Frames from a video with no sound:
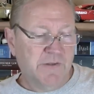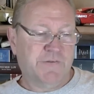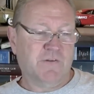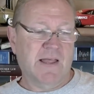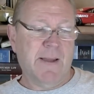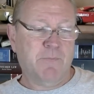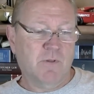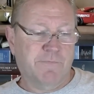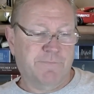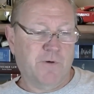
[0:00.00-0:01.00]
slapped
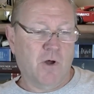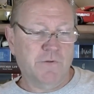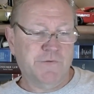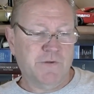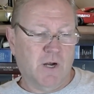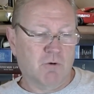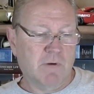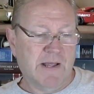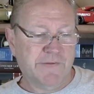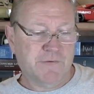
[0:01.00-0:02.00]
with a false
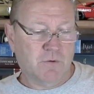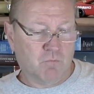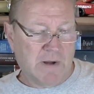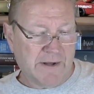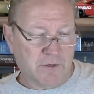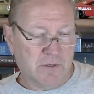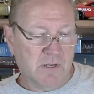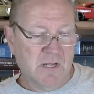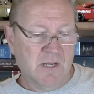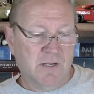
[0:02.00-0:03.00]
arrest record